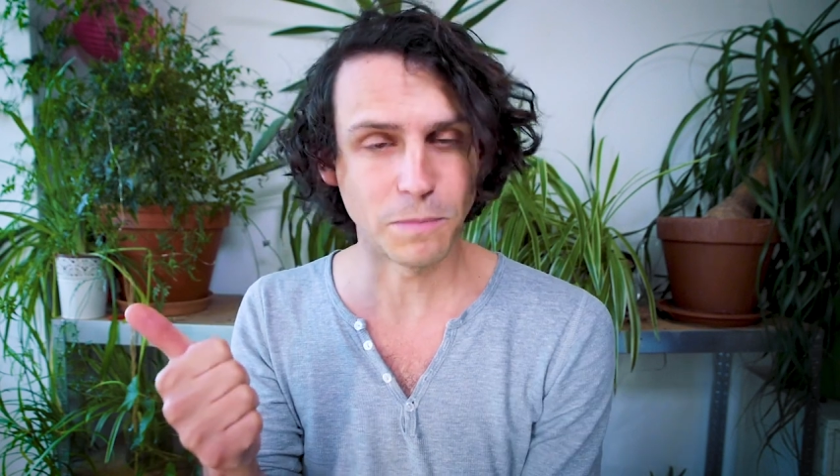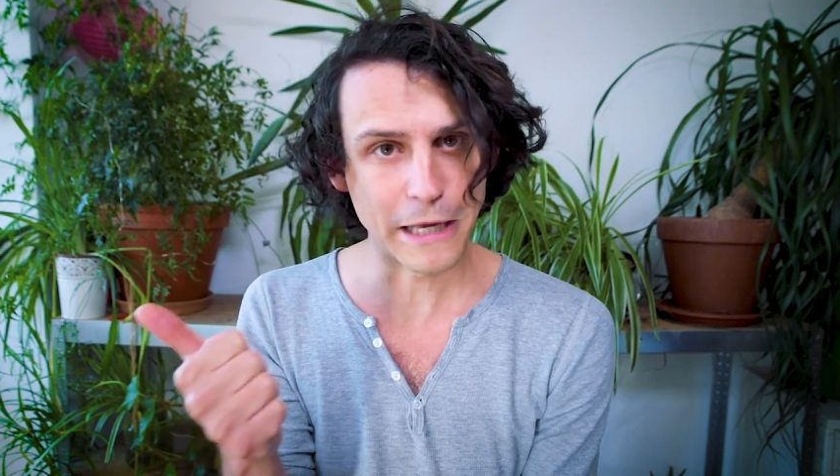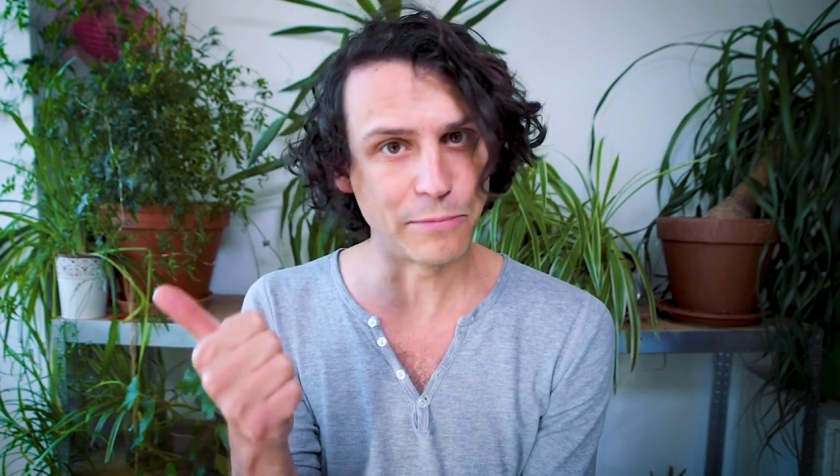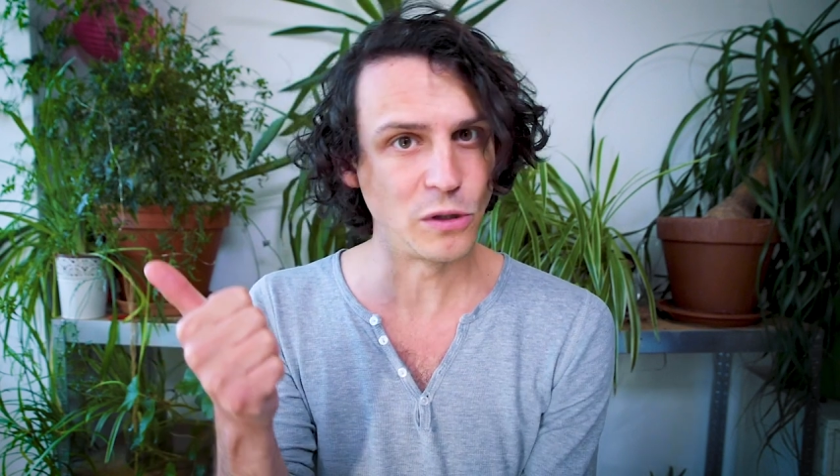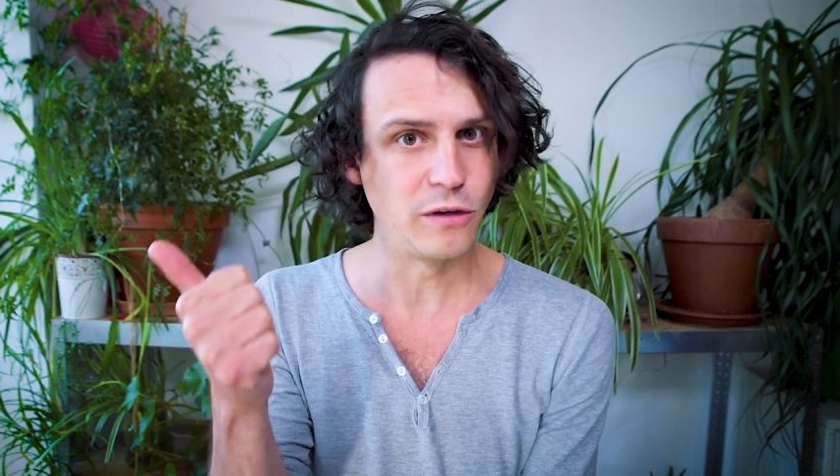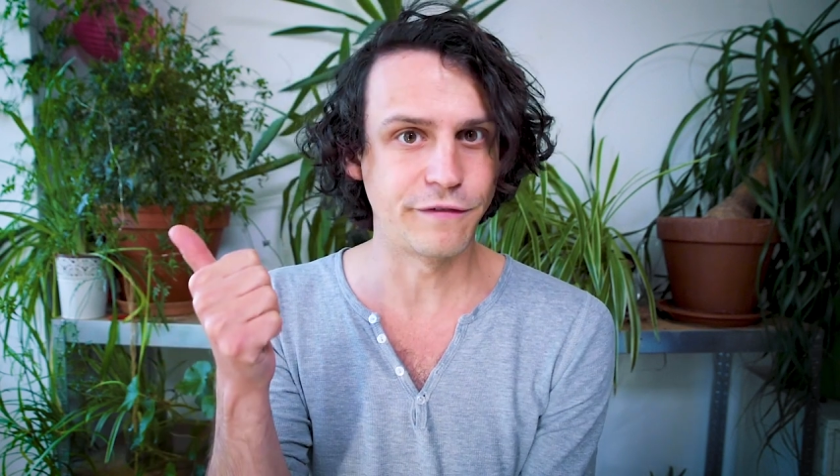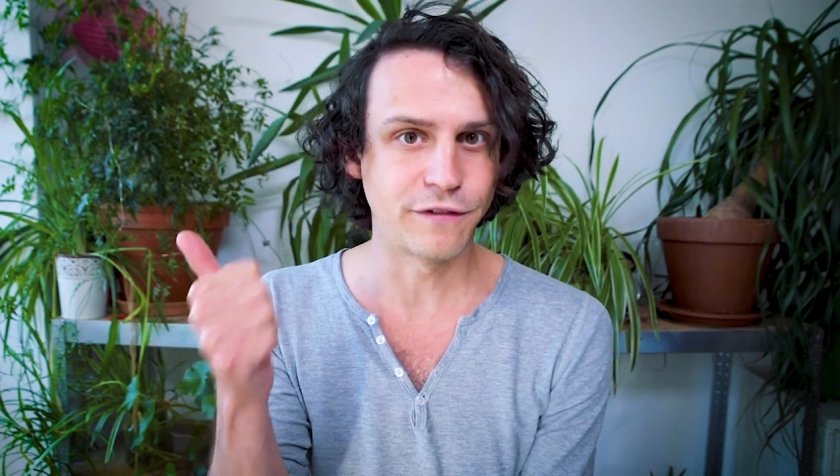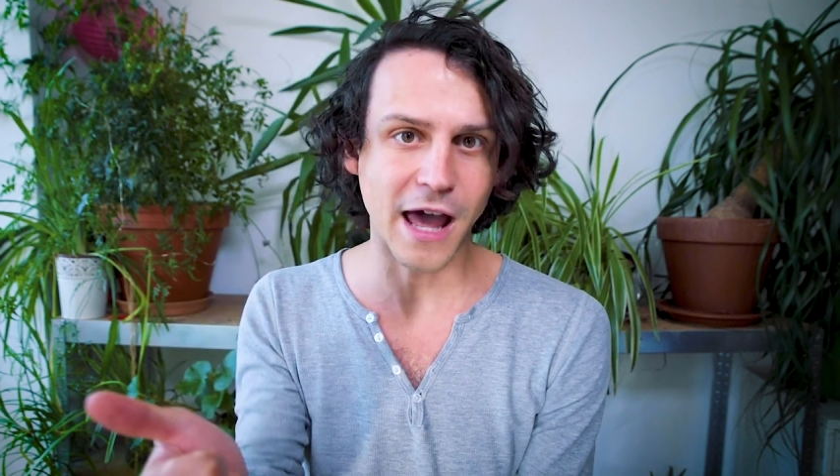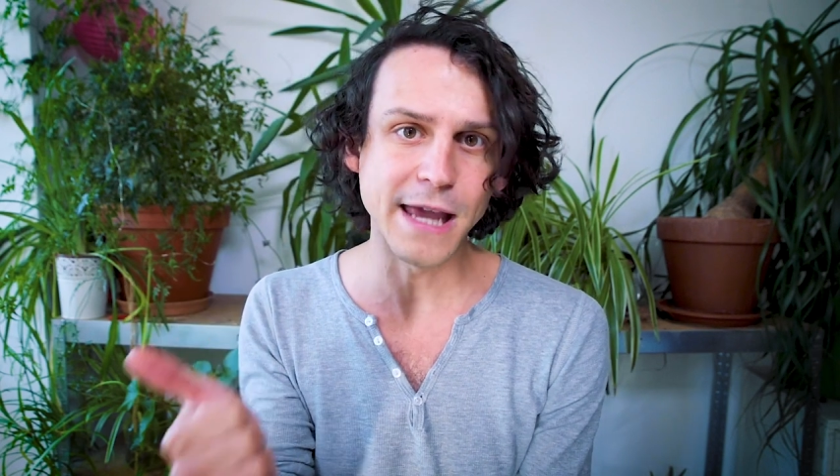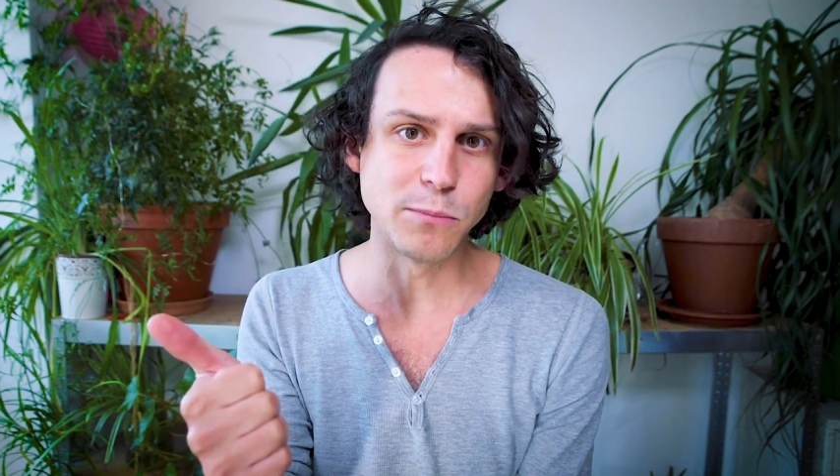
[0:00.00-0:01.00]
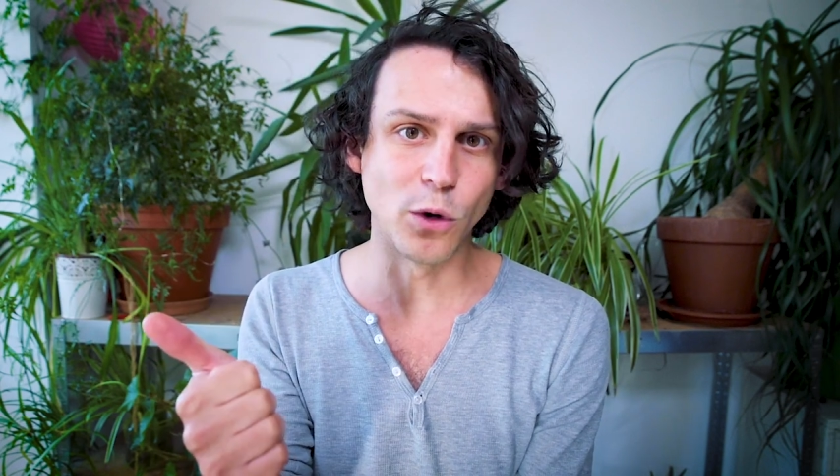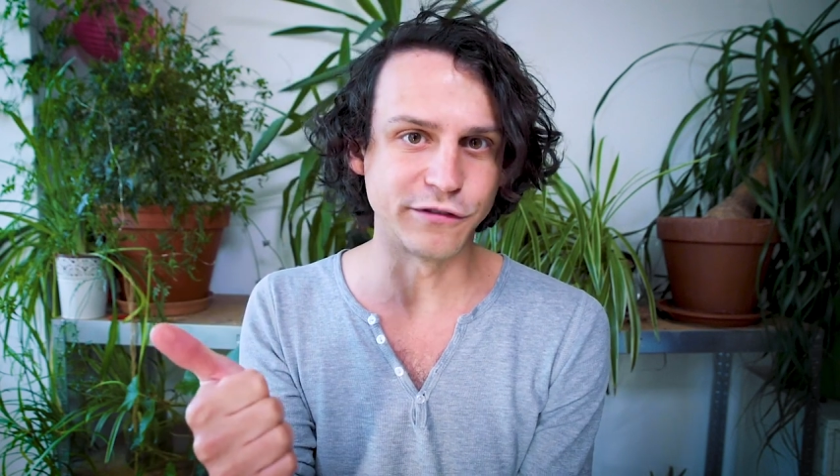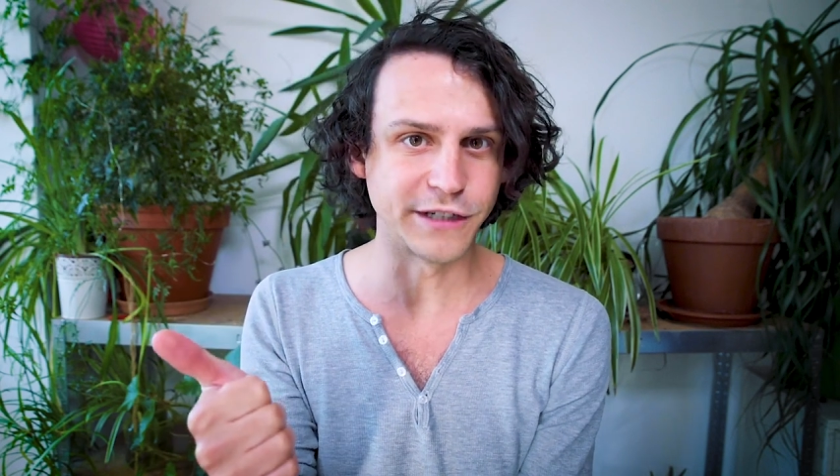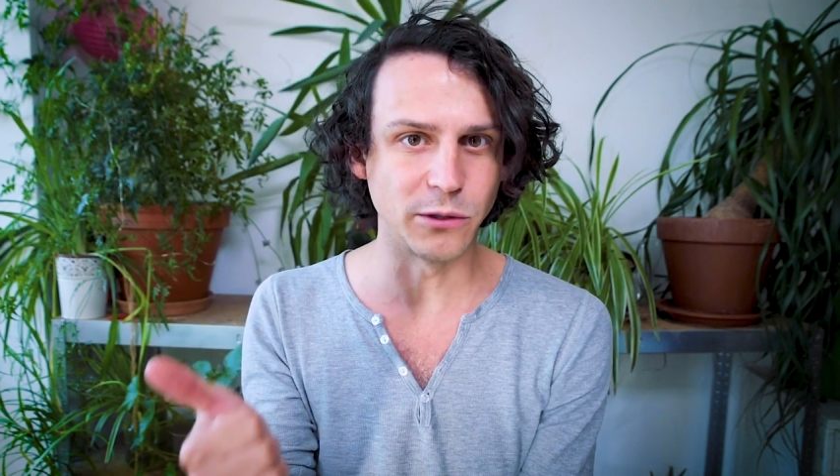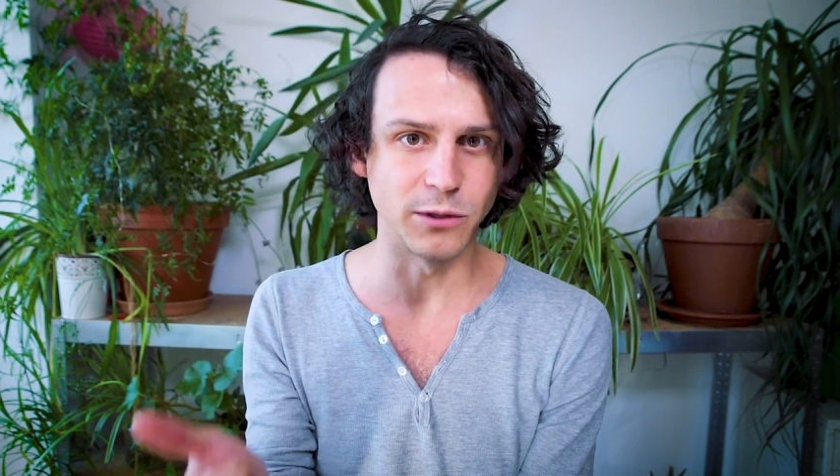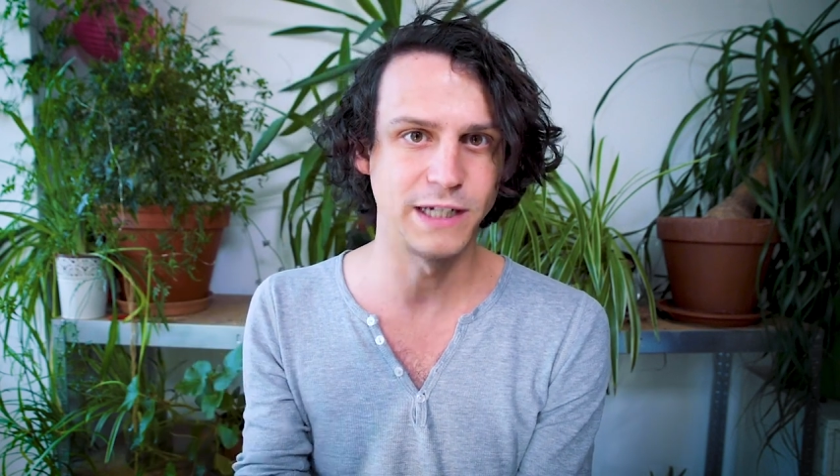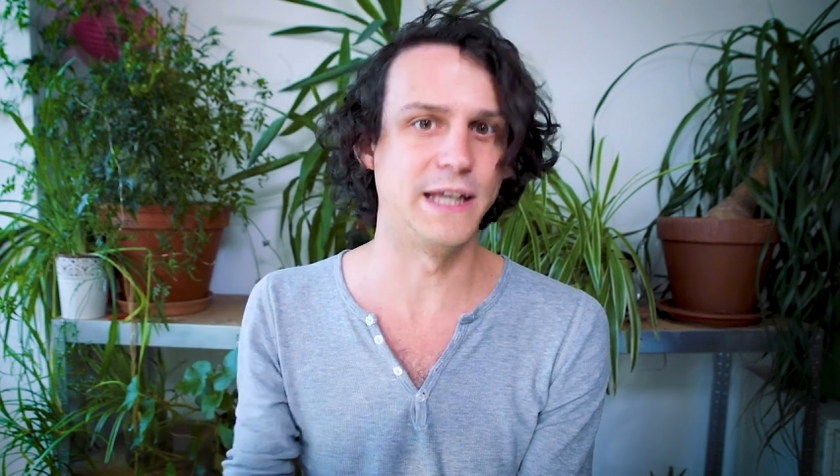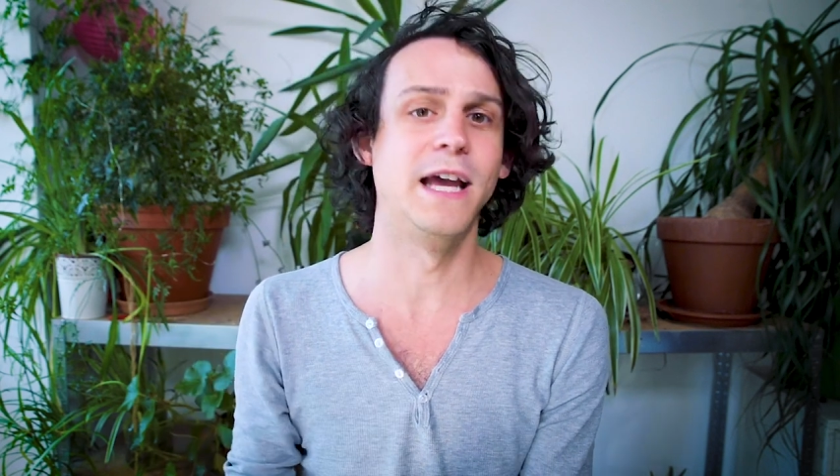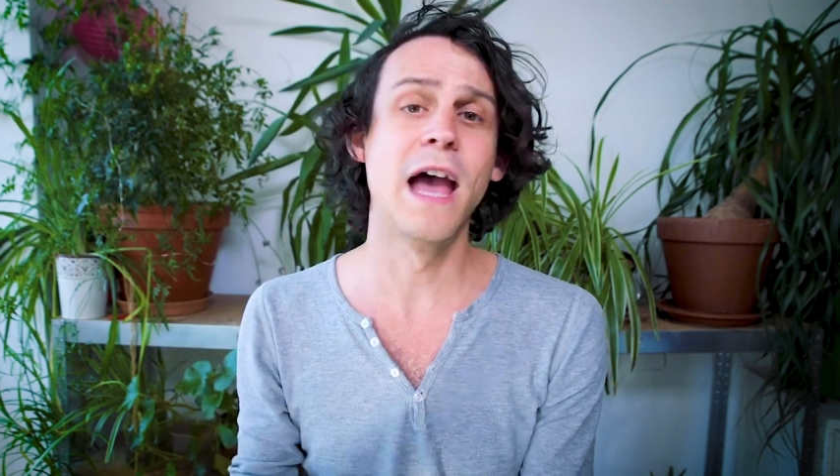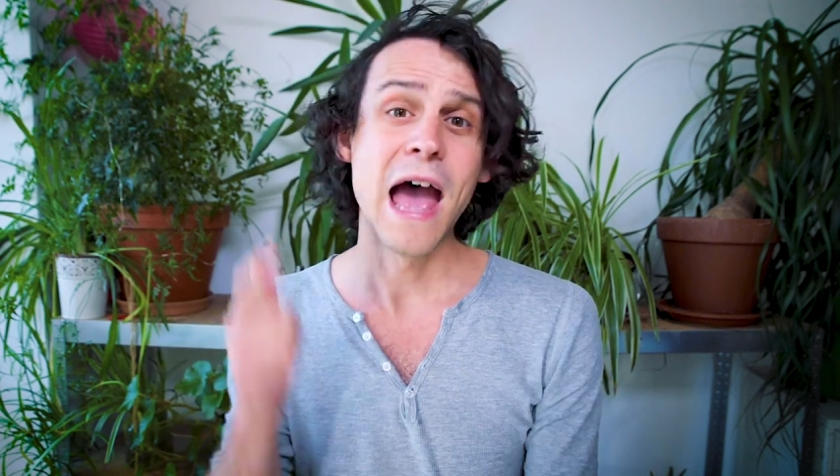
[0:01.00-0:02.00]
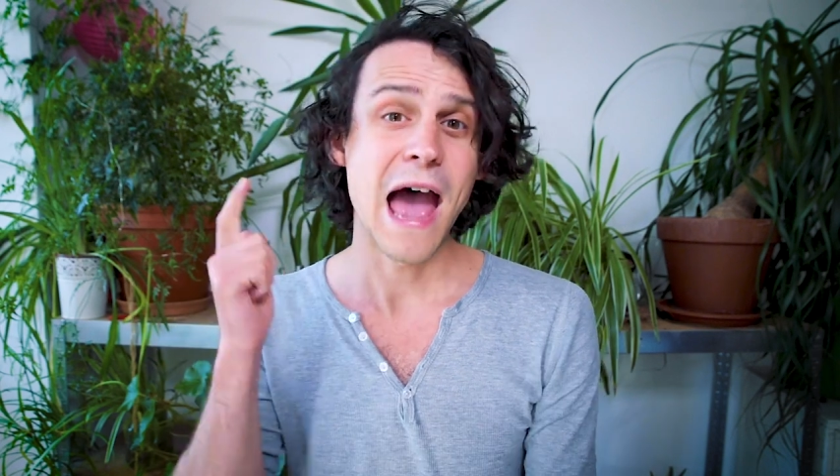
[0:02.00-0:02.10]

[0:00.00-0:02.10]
people who fly more frequently,